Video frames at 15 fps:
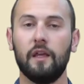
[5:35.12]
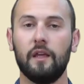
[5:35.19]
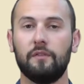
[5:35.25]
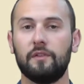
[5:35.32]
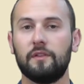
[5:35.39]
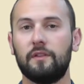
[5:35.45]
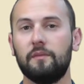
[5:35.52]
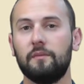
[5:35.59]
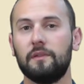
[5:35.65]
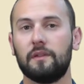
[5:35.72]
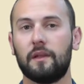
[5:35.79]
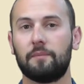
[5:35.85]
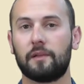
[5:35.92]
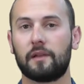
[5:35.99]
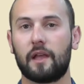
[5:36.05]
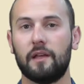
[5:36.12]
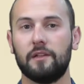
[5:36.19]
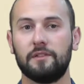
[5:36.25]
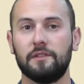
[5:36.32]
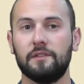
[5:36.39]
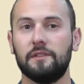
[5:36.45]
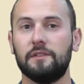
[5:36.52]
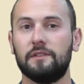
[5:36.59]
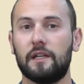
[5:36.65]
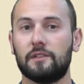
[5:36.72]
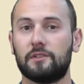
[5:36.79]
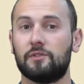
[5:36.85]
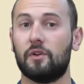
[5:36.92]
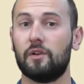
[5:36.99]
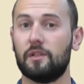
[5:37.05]
If the timber's application is
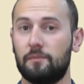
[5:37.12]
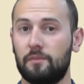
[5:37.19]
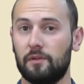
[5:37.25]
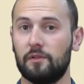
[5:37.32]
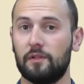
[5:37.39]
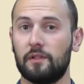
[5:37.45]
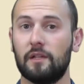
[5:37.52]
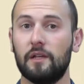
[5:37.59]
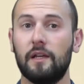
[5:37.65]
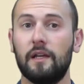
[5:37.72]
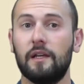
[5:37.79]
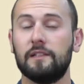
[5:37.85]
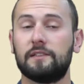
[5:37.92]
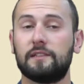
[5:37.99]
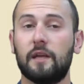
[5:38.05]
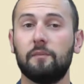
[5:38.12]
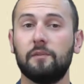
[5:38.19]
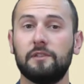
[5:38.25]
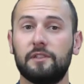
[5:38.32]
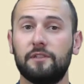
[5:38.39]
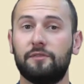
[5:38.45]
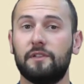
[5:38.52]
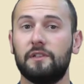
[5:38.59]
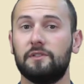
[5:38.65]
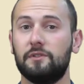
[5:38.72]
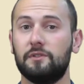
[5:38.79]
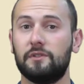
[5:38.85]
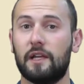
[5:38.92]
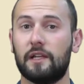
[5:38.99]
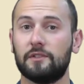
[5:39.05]
outside the building, establish if it is
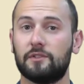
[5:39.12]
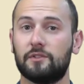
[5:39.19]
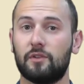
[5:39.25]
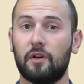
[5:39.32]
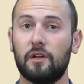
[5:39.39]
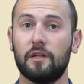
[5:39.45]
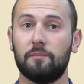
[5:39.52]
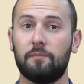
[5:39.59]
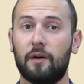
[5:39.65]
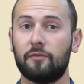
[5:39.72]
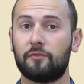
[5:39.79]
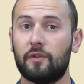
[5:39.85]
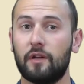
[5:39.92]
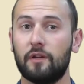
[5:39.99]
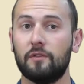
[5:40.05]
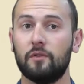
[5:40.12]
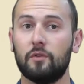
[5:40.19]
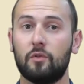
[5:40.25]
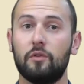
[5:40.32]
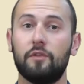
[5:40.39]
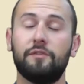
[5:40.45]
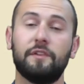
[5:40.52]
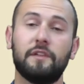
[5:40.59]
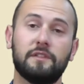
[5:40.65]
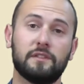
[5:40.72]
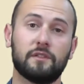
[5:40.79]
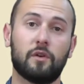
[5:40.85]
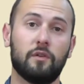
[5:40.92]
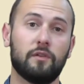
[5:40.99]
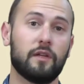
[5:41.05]
used outside above ground, or if it is in
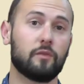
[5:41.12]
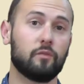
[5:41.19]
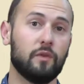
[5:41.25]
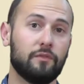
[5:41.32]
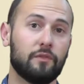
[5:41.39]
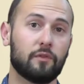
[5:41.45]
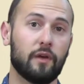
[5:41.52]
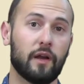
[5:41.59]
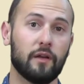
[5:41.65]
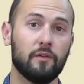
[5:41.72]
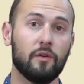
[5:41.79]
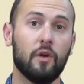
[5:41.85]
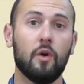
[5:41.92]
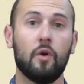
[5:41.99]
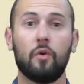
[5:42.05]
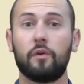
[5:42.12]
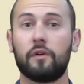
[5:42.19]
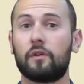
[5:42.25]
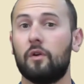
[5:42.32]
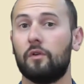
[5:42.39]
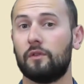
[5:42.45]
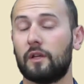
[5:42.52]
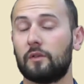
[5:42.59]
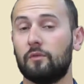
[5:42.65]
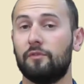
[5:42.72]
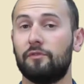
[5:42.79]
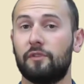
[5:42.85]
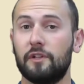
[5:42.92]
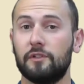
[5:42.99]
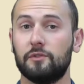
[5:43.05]
contact with the ground or in contact with
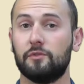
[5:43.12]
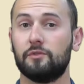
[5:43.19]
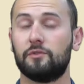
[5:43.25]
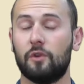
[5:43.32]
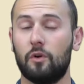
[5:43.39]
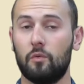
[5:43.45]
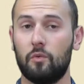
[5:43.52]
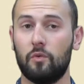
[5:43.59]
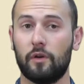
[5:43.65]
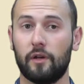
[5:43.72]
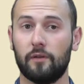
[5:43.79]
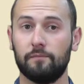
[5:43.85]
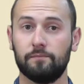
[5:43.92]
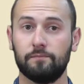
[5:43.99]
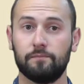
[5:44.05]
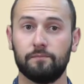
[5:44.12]
fresh or salt water.